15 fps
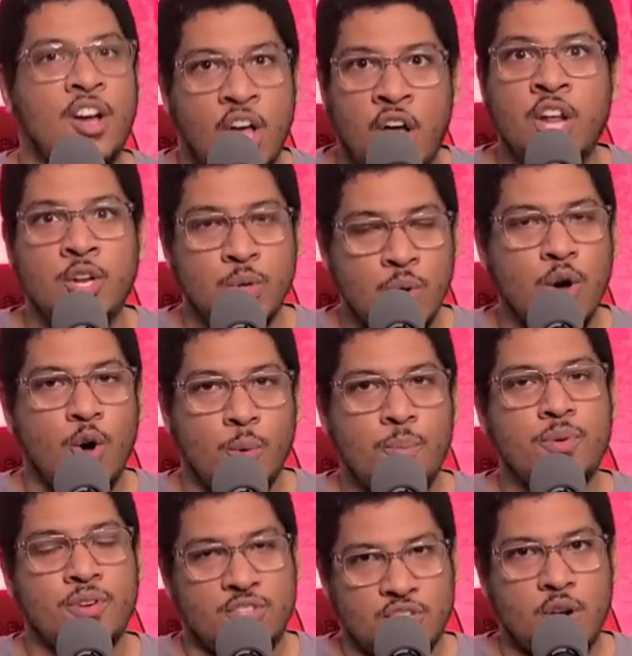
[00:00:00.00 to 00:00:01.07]
A New
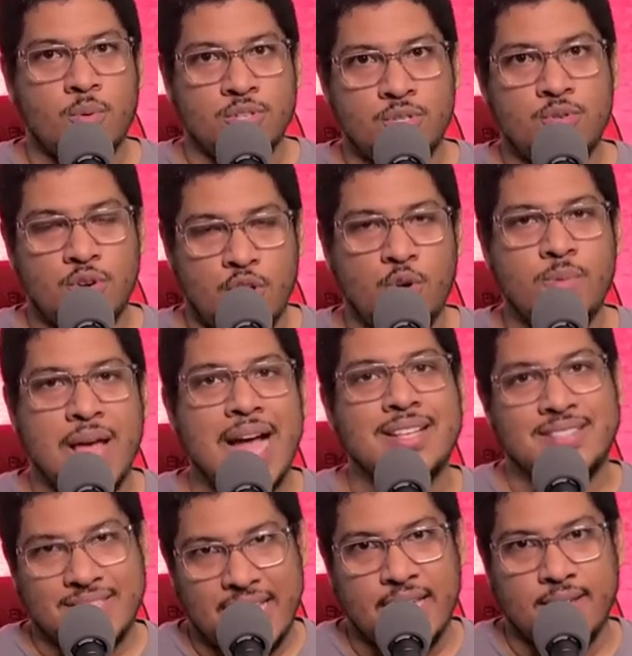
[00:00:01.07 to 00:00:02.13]
Hope, Star Wars A New Hope got
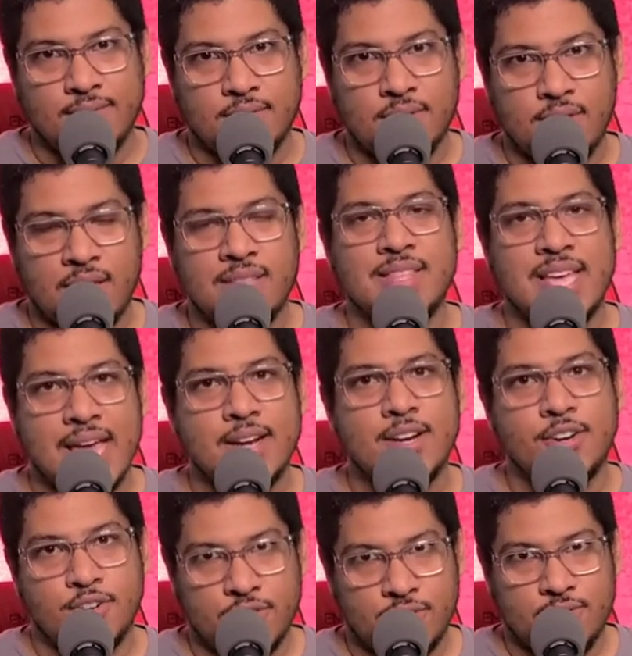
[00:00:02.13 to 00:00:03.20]
saved in the
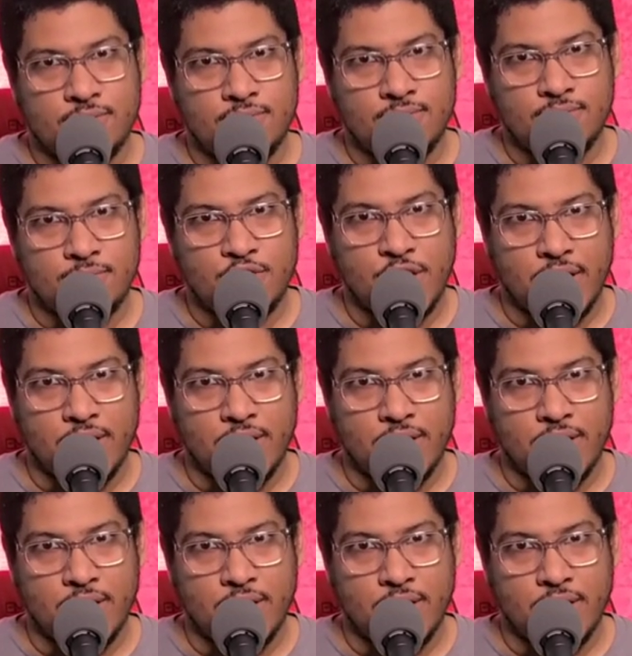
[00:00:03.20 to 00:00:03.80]
editor's chair.